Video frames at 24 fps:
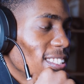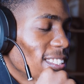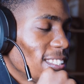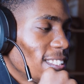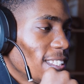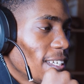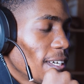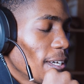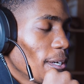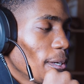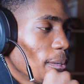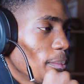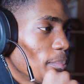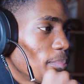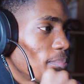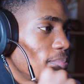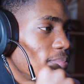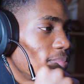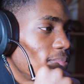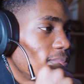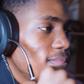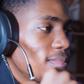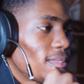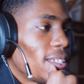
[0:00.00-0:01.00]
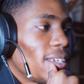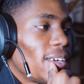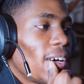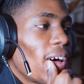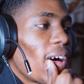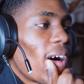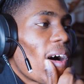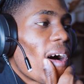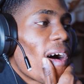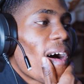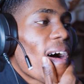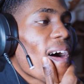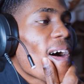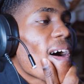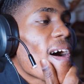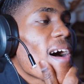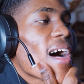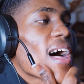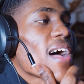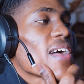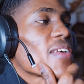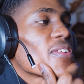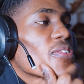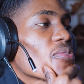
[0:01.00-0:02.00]
Damn.
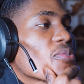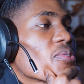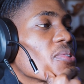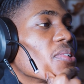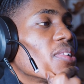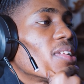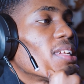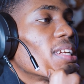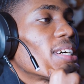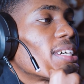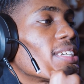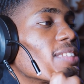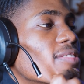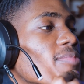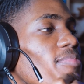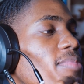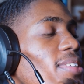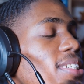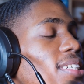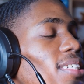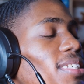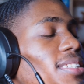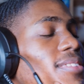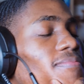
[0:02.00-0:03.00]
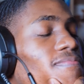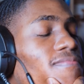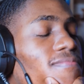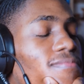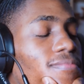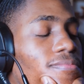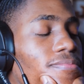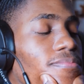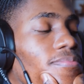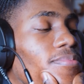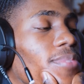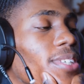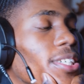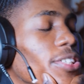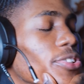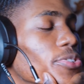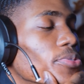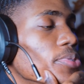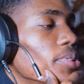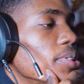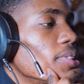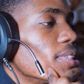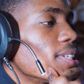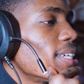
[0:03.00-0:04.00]
That's real life, man. That's
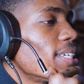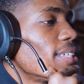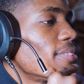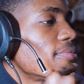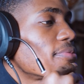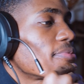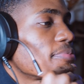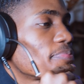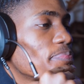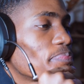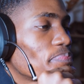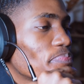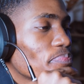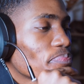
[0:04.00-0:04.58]
real life.